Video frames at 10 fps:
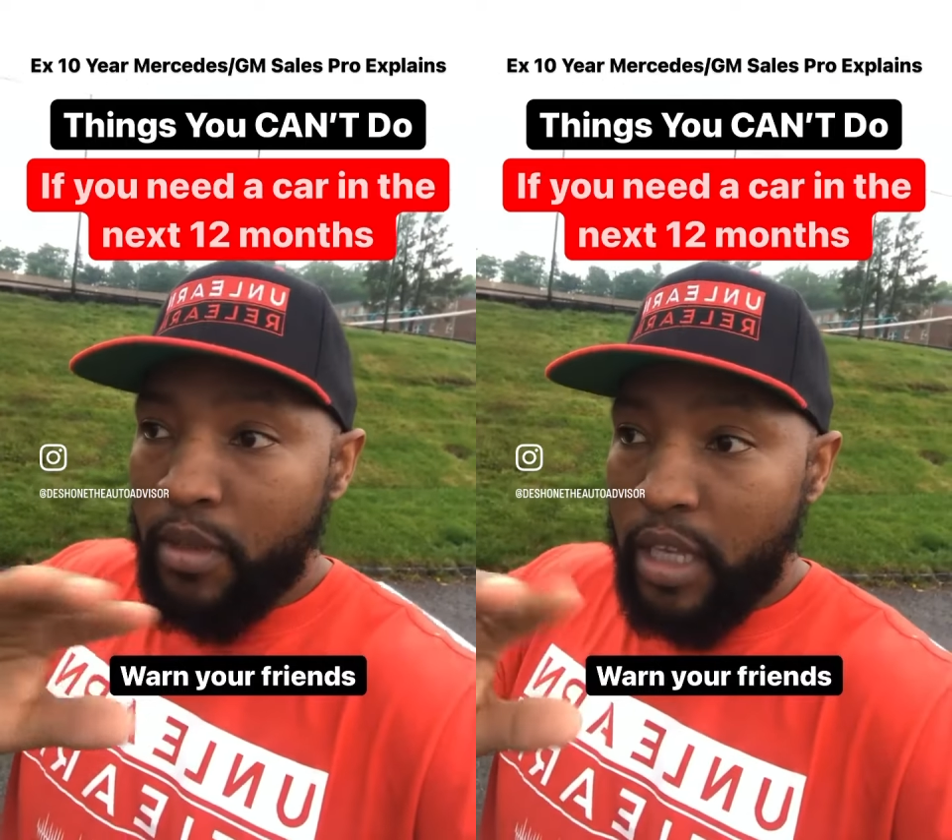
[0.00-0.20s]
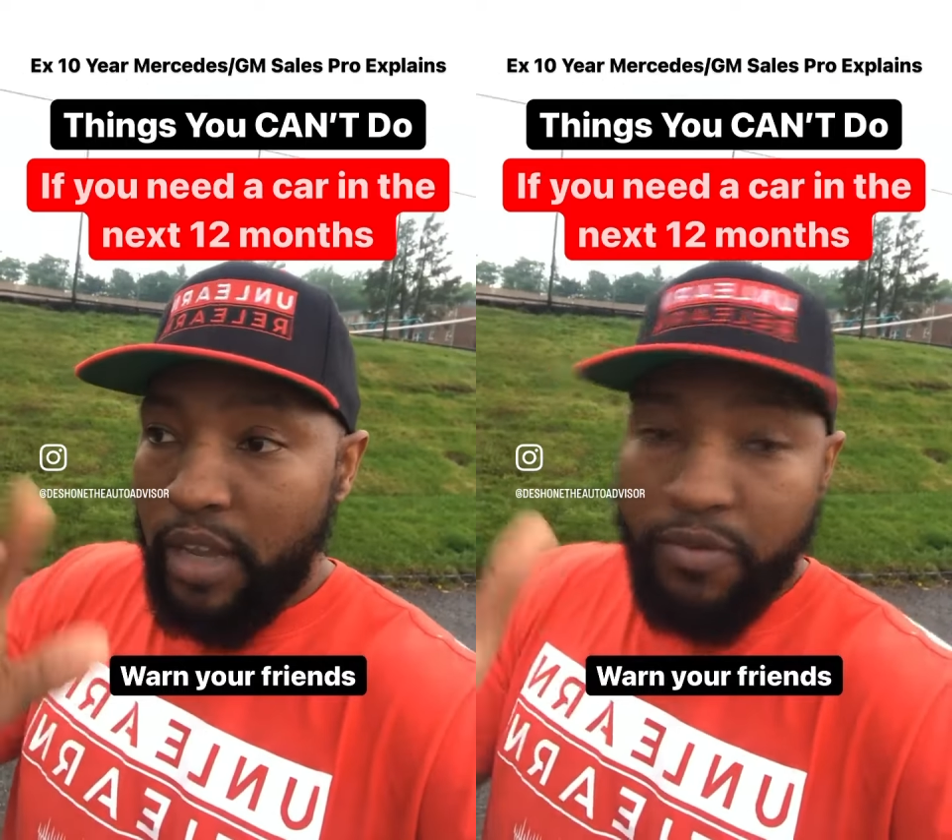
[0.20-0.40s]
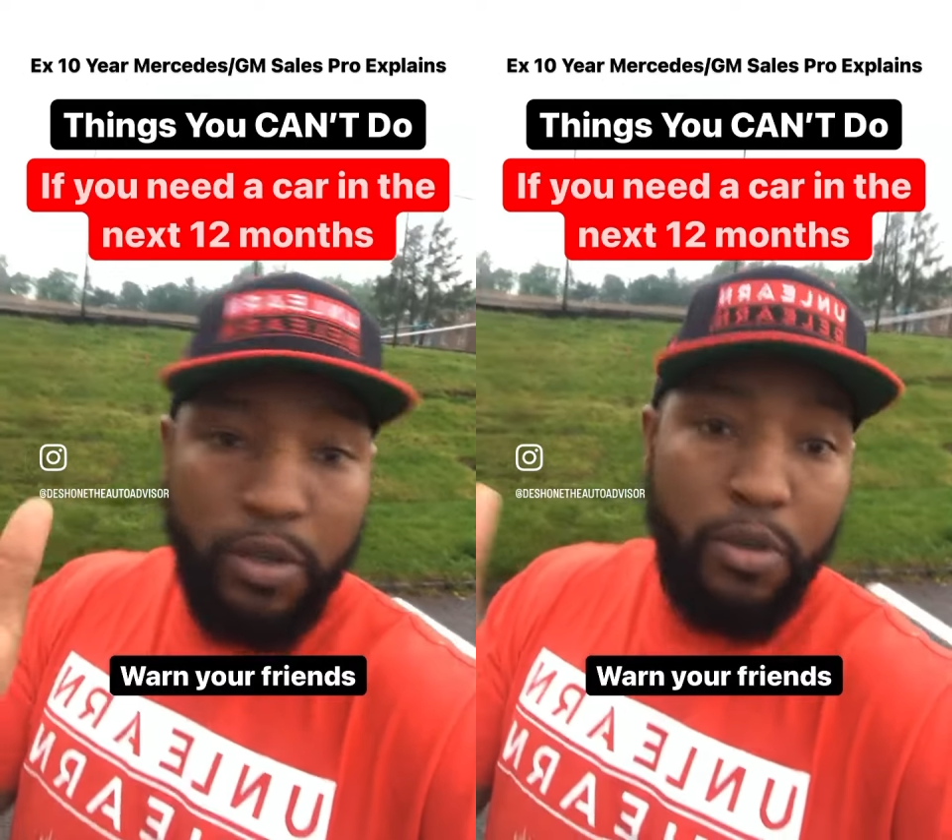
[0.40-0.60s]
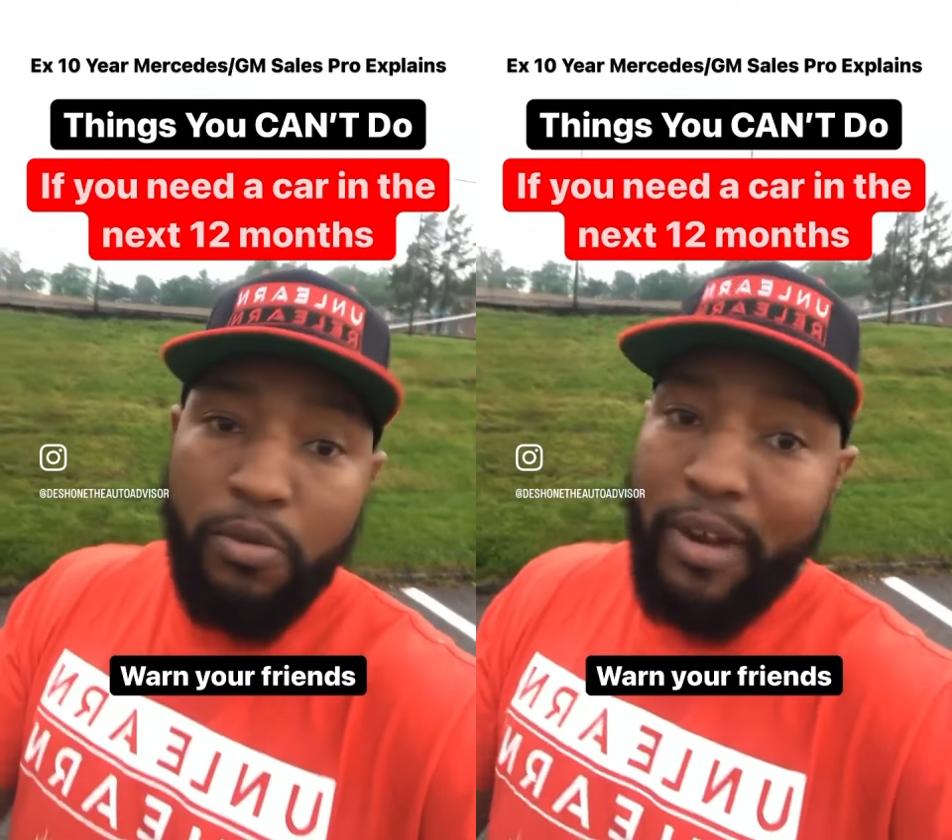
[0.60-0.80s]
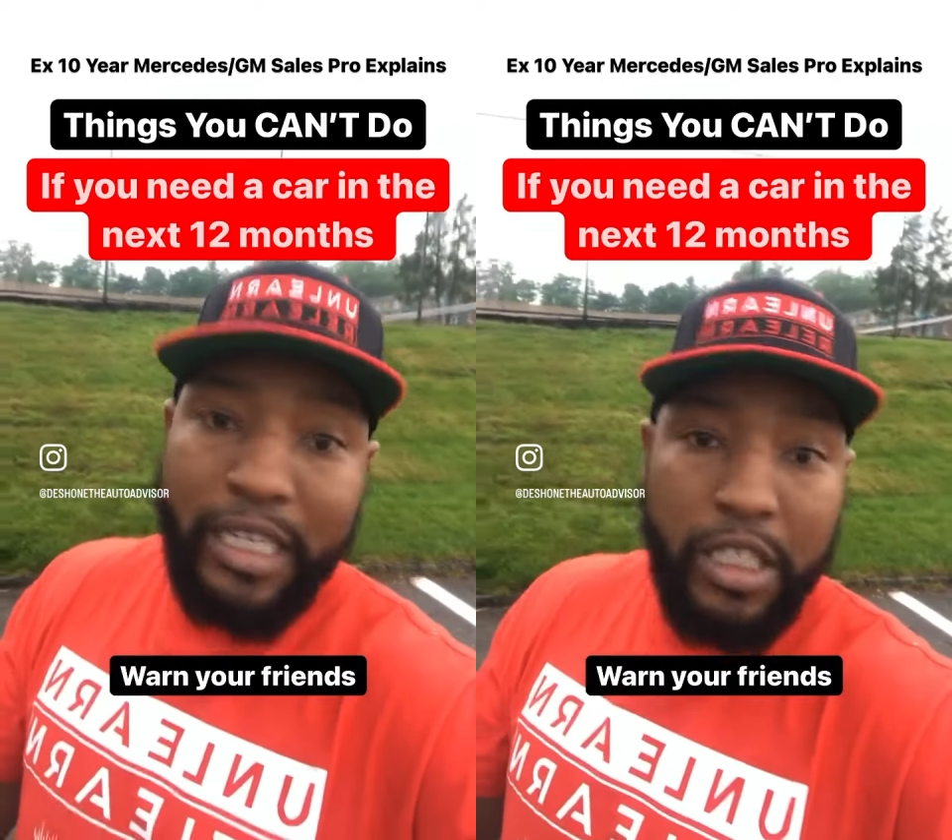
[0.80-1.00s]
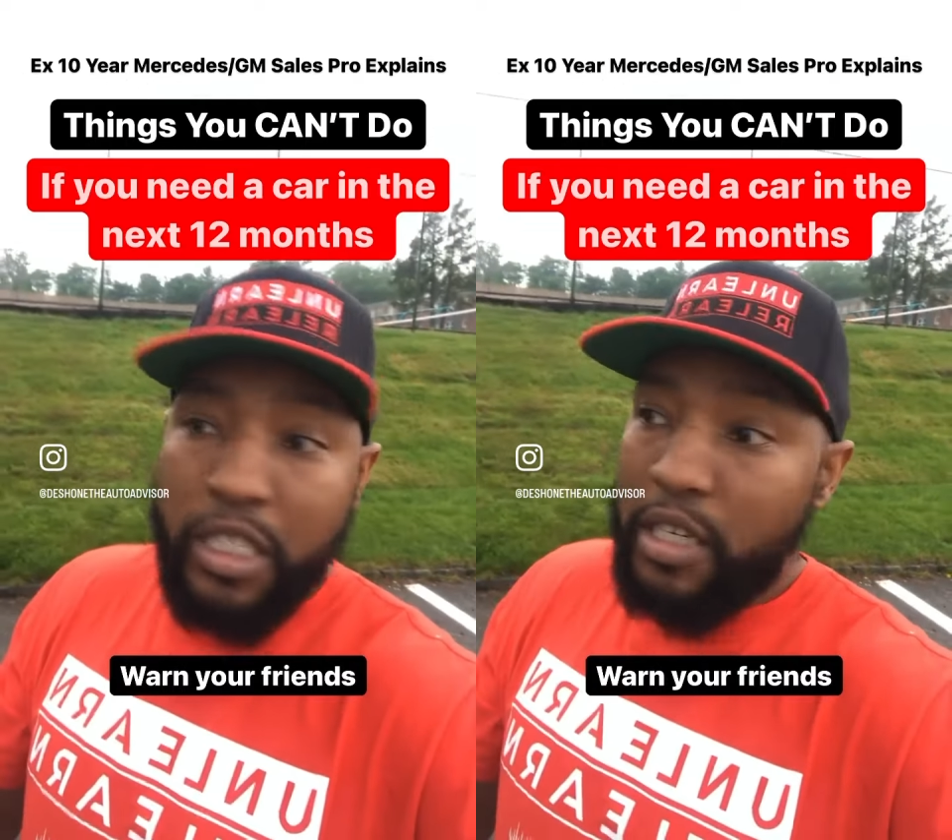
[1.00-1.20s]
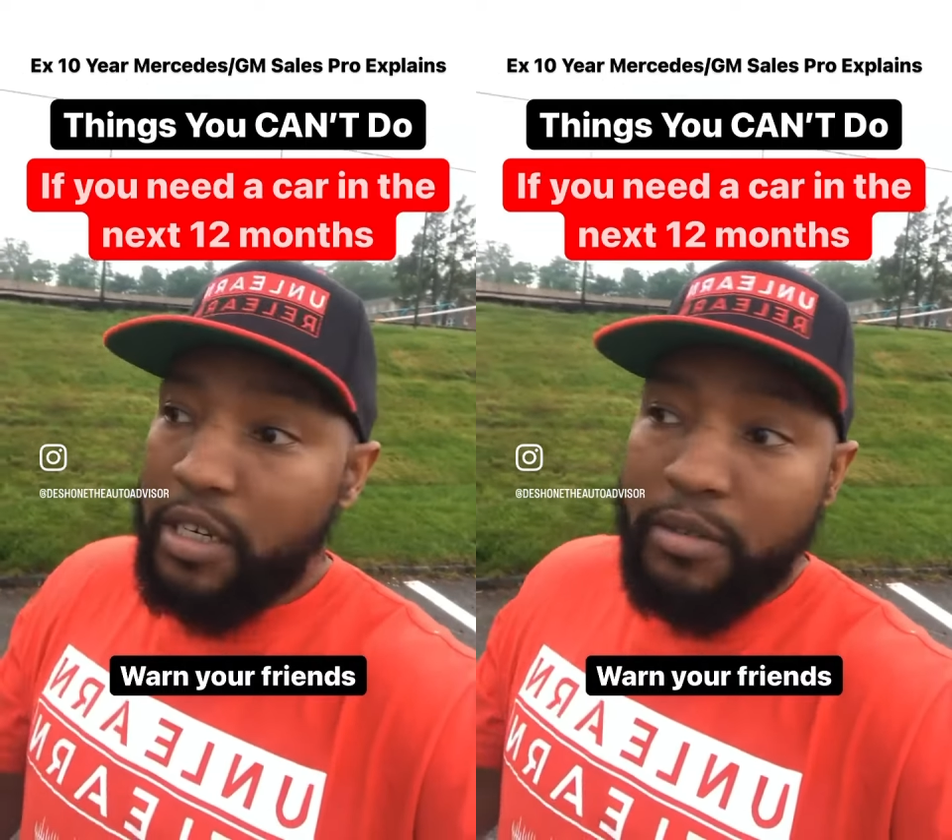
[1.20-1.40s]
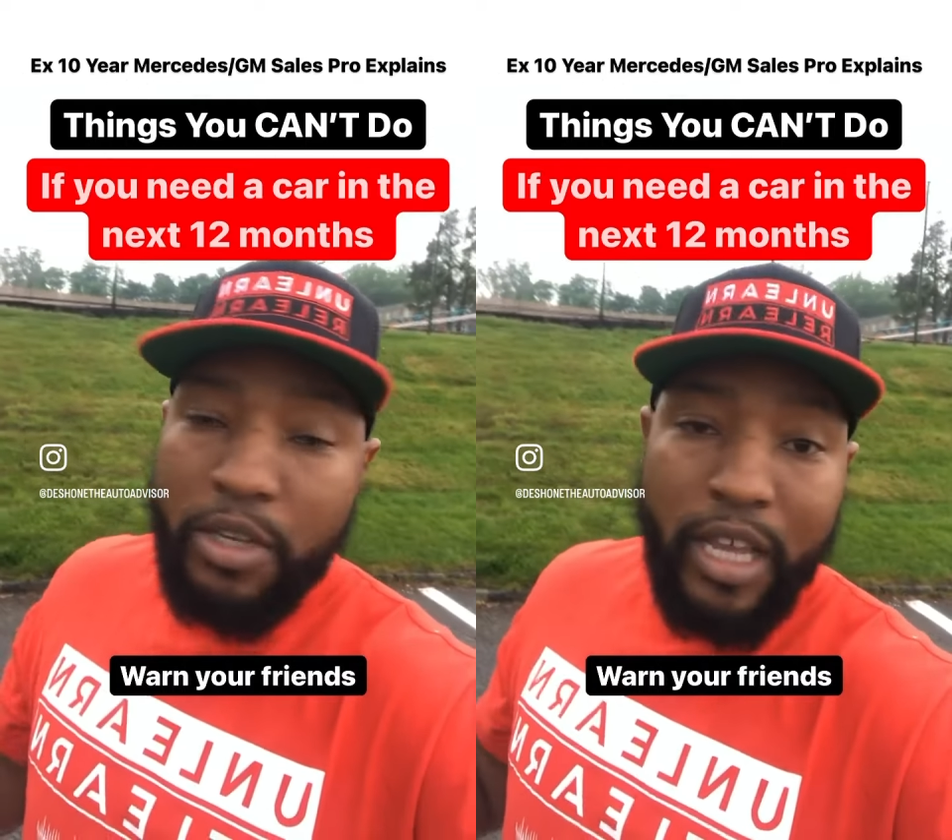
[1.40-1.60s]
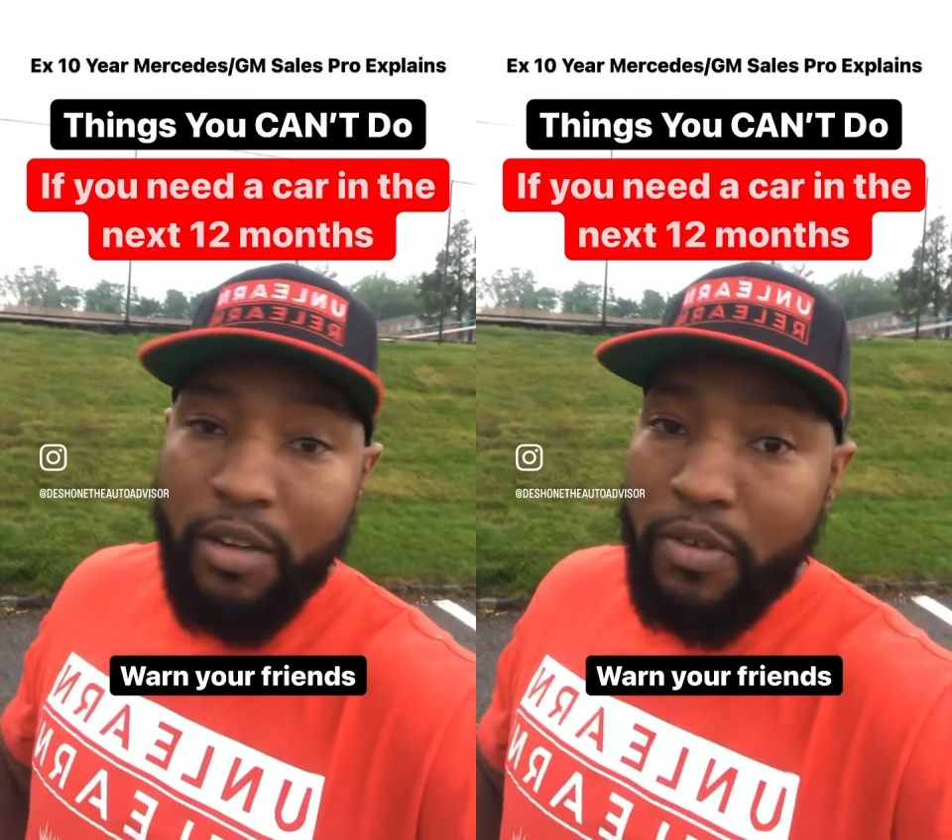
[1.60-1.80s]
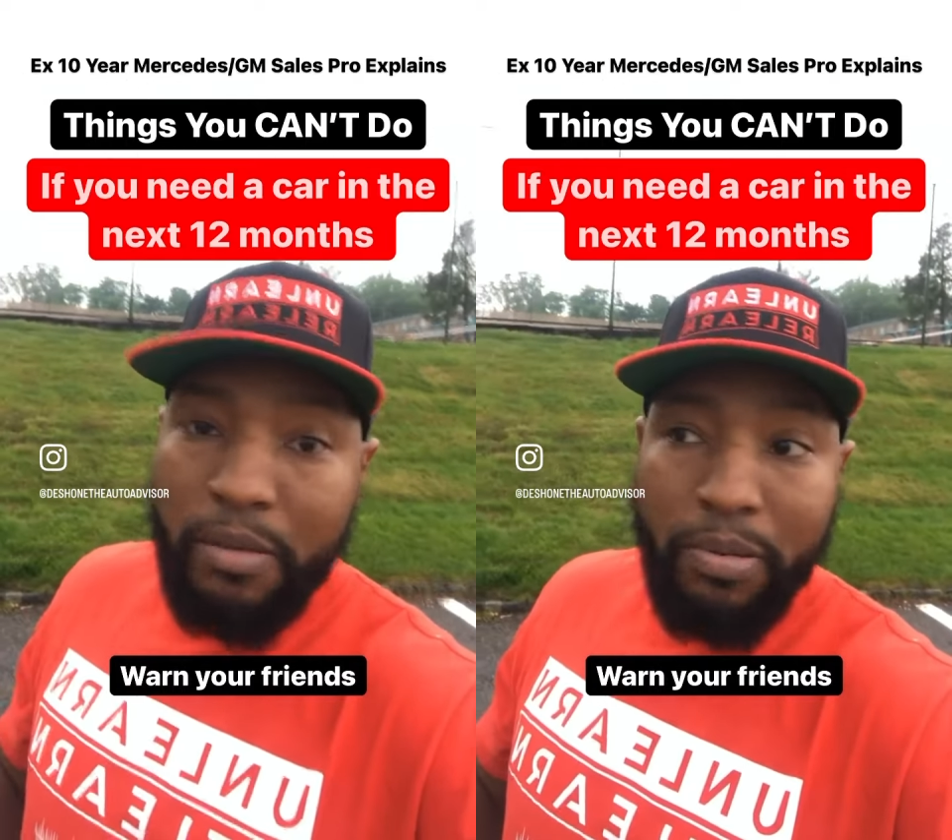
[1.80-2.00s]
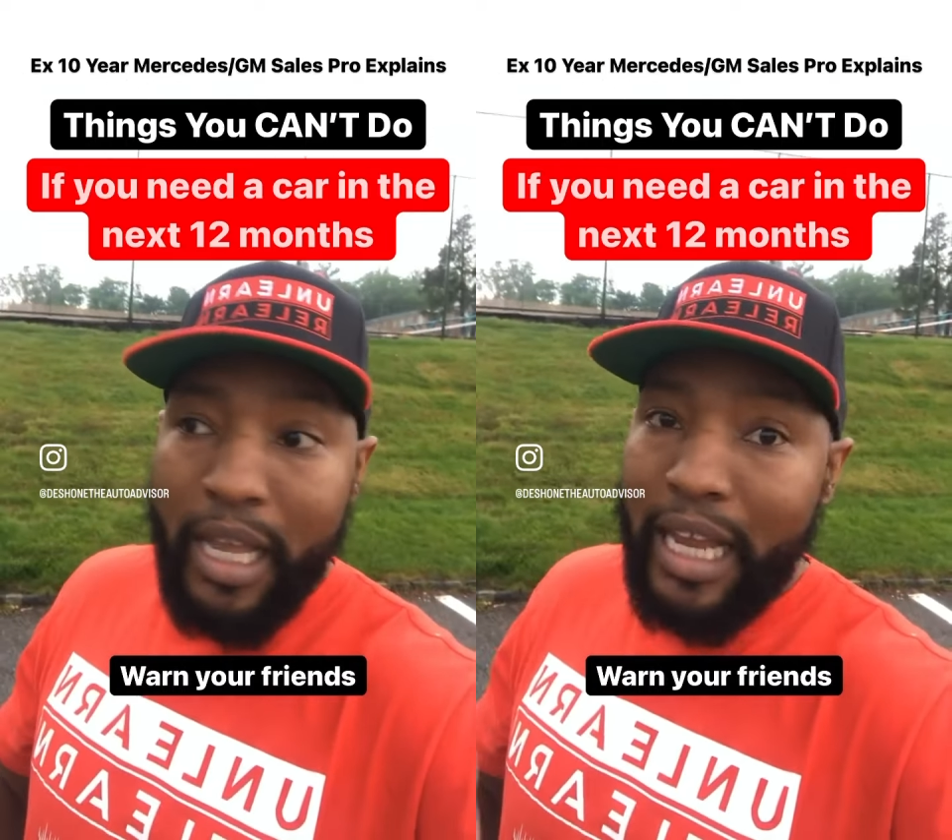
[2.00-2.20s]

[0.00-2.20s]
if you register, you get a replay.